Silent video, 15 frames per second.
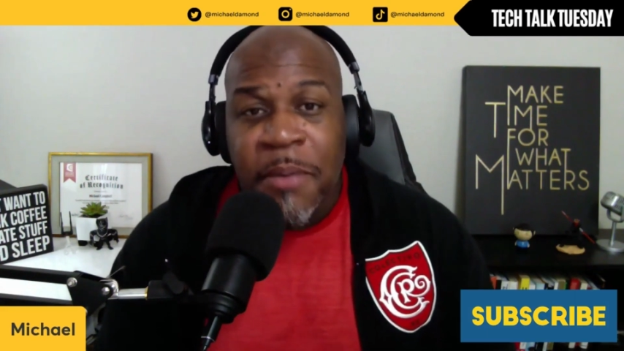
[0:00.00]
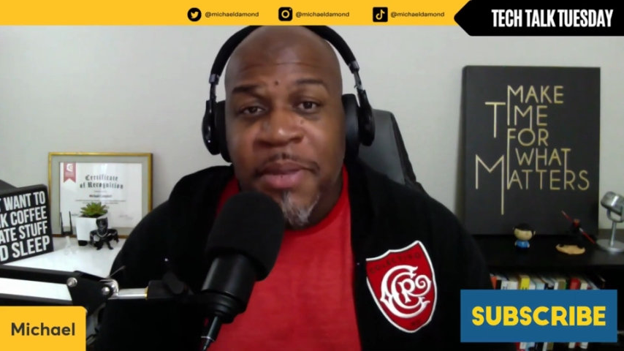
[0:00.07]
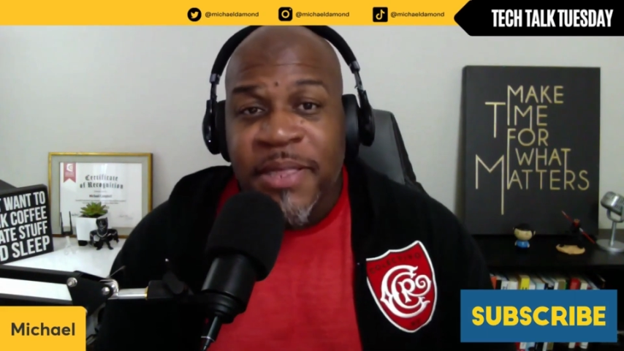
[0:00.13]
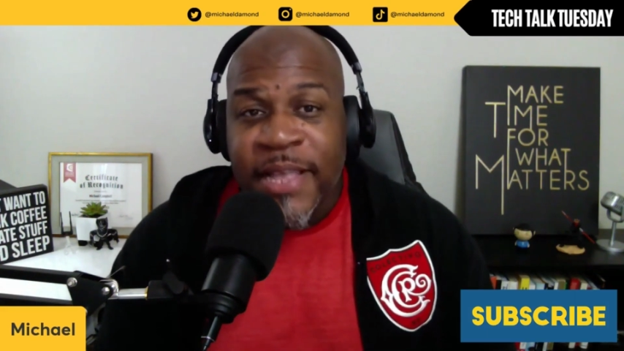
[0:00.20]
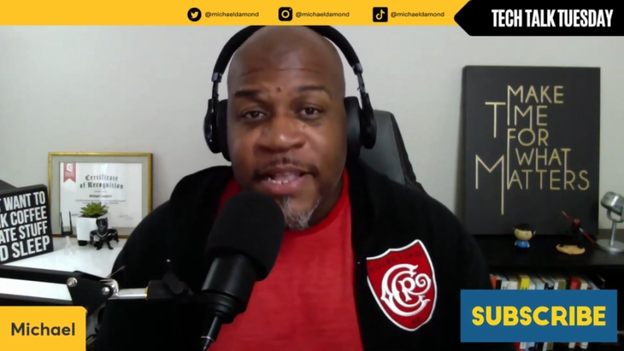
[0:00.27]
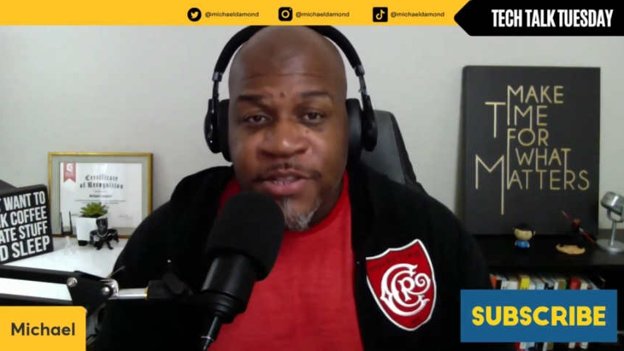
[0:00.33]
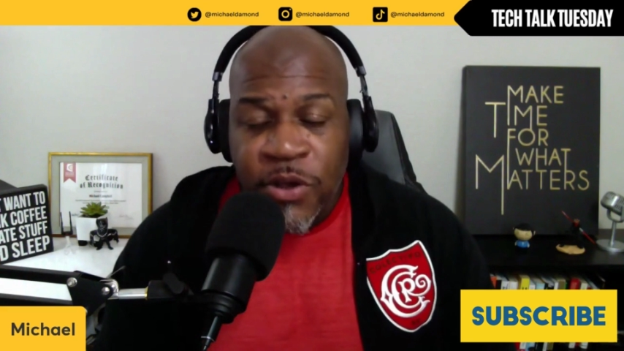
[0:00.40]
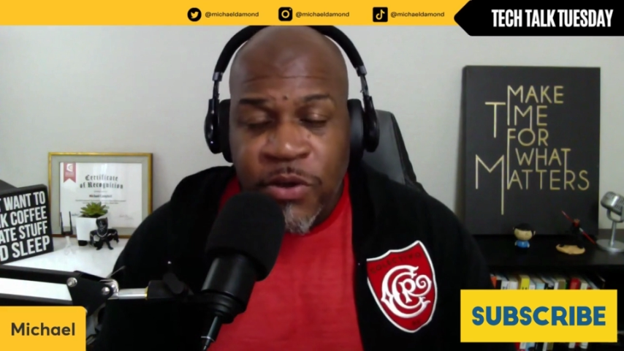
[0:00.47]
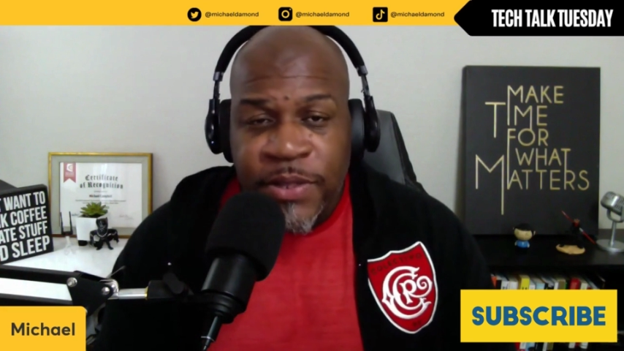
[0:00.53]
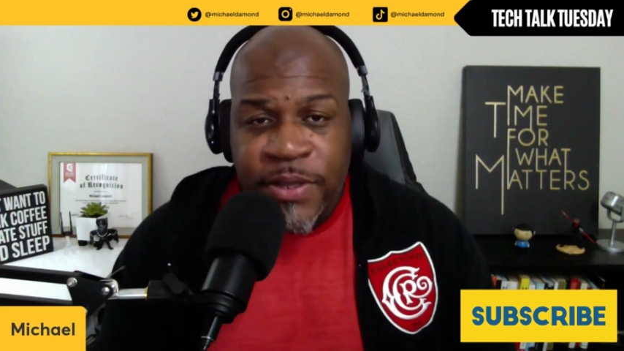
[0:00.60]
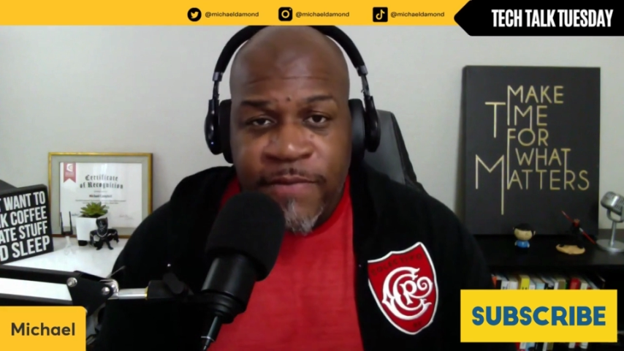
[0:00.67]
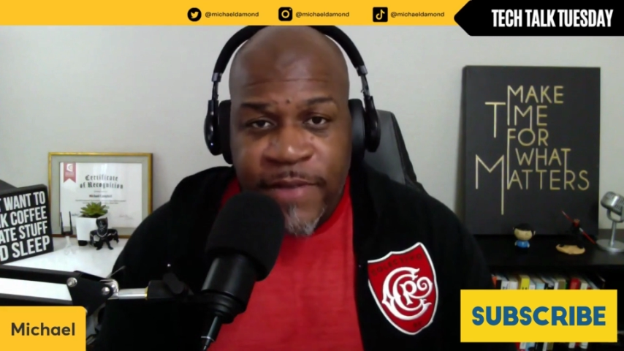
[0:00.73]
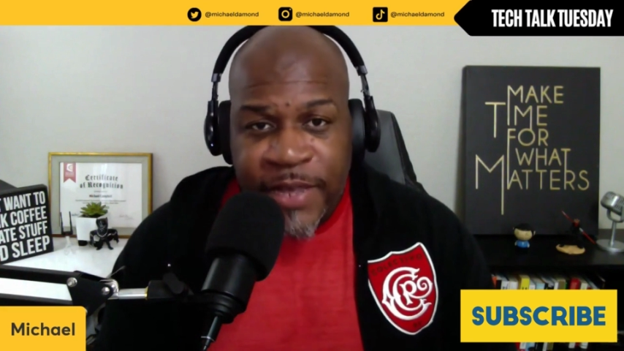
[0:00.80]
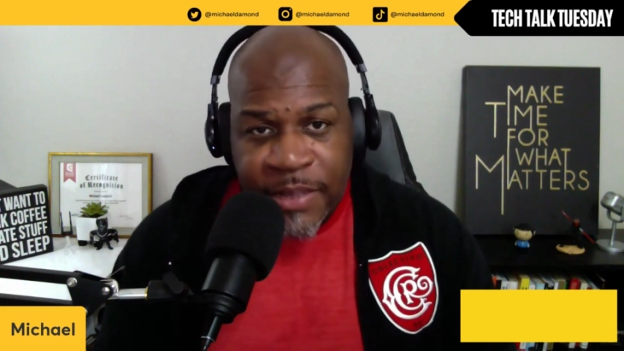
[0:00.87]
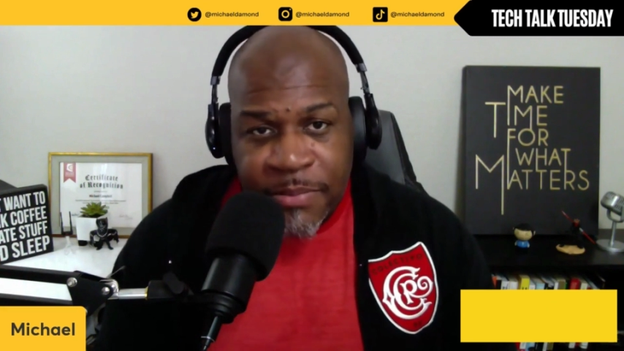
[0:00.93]
But that's
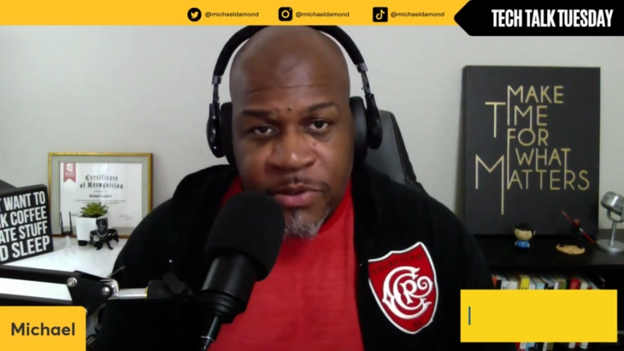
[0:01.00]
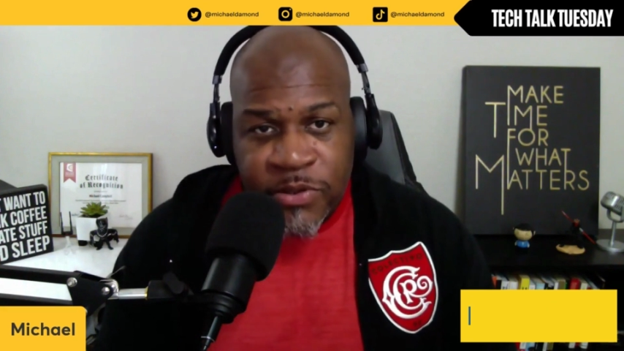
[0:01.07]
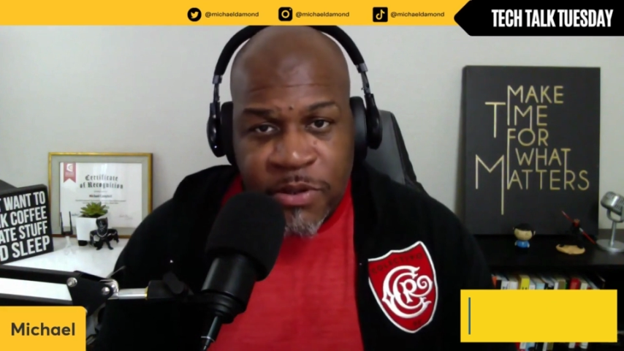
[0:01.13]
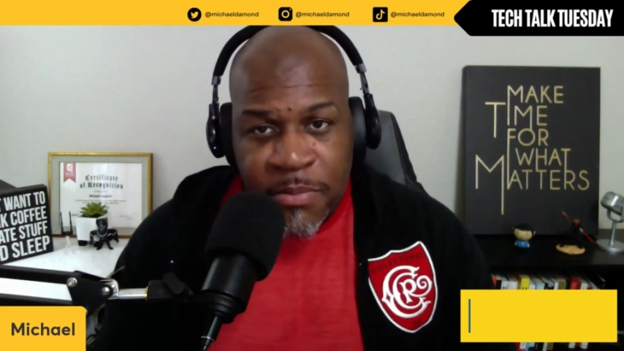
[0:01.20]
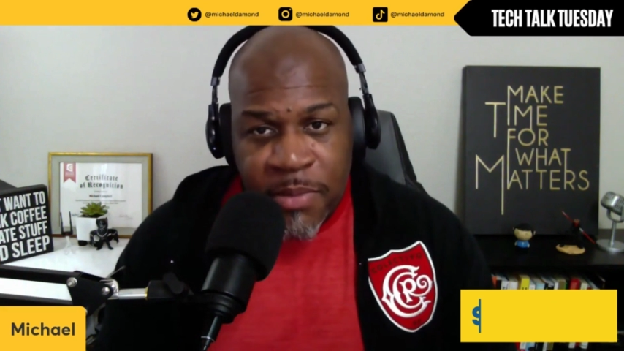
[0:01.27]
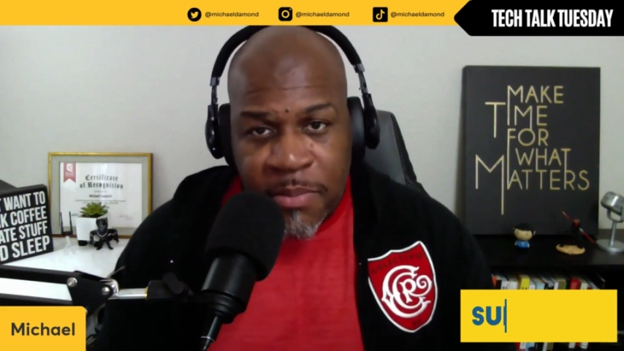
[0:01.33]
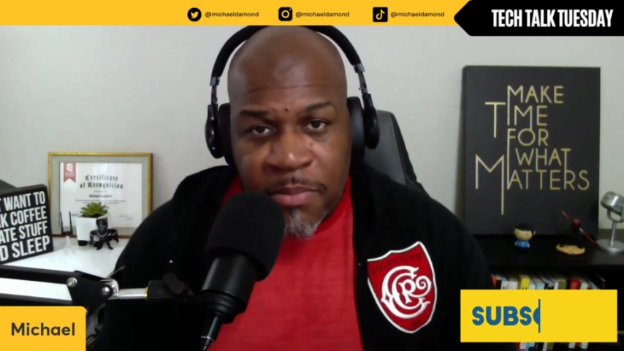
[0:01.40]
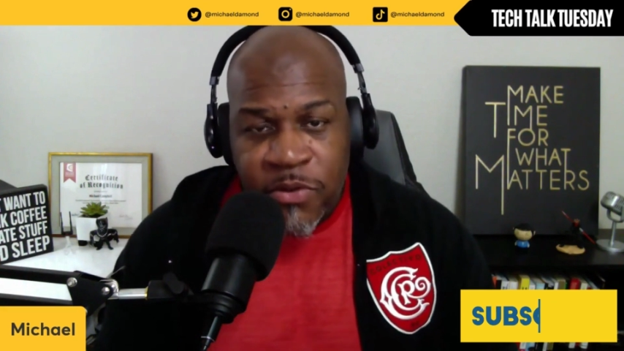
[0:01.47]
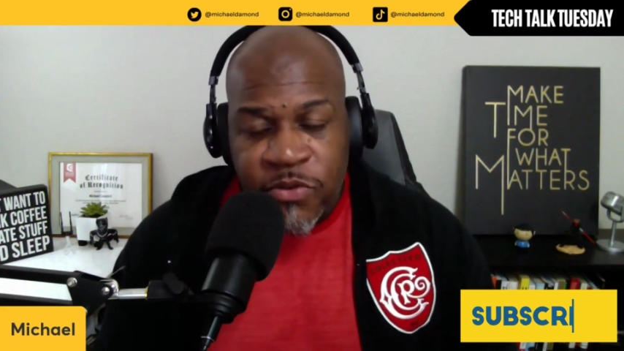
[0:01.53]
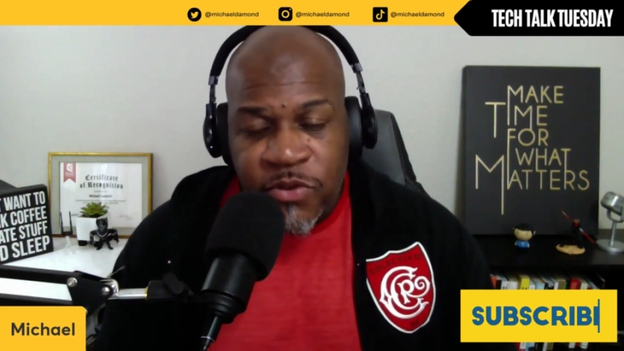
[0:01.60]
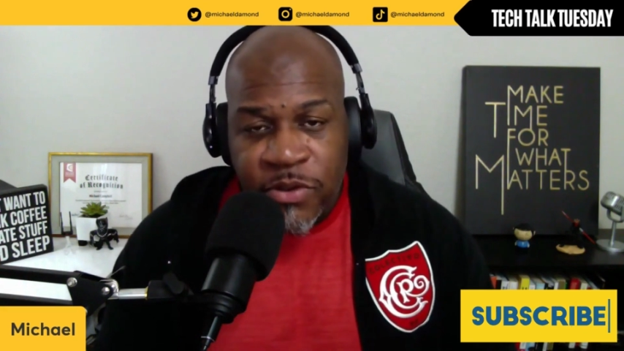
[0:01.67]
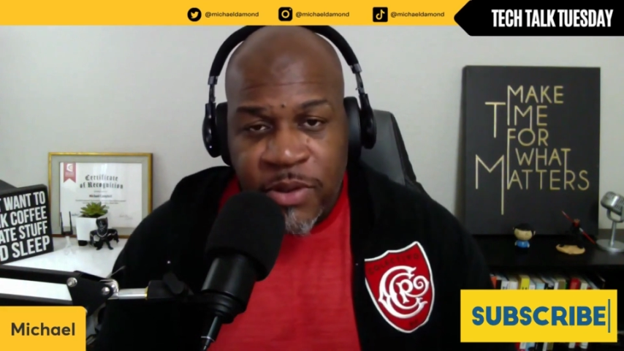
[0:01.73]
only available to members.